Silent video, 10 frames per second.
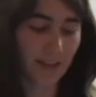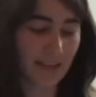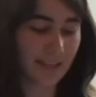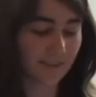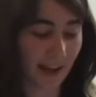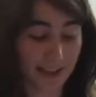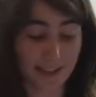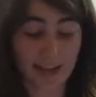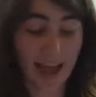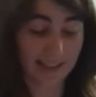He has fans
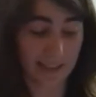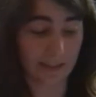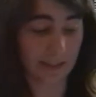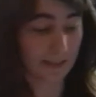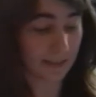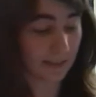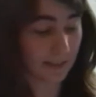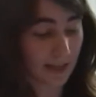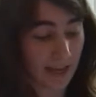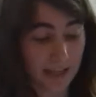and antagonists,
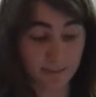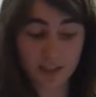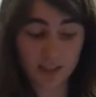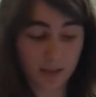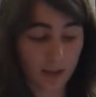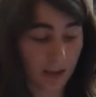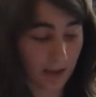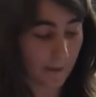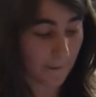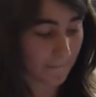especially,
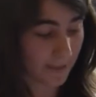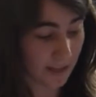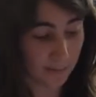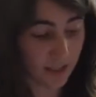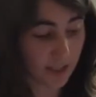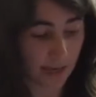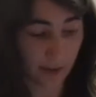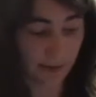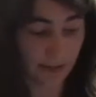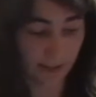um, especially
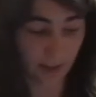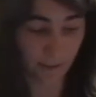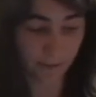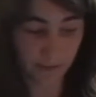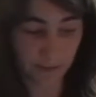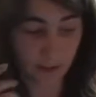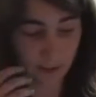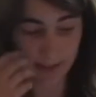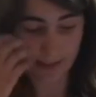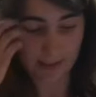now he is often
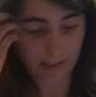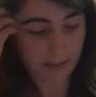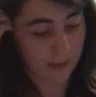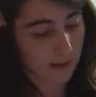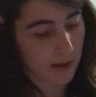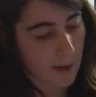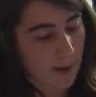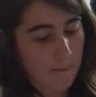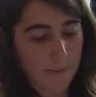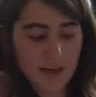criticized.
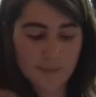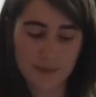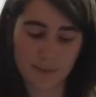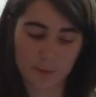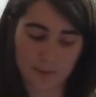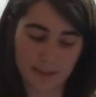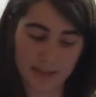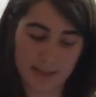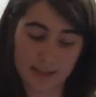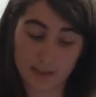Many people think
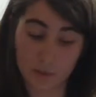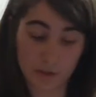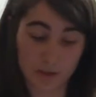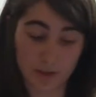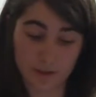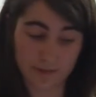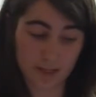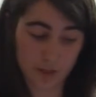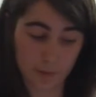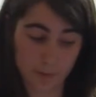that his goals are
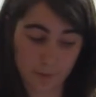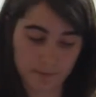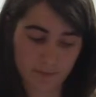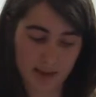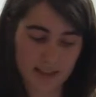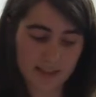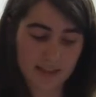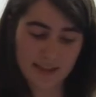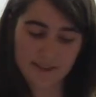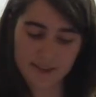unreachable and that he
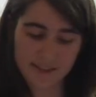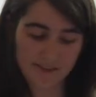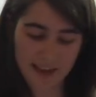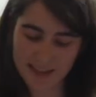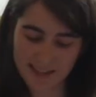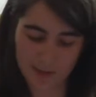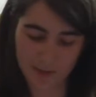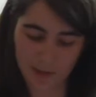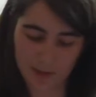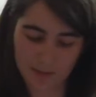lives in a fantasy
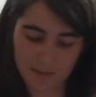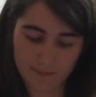world.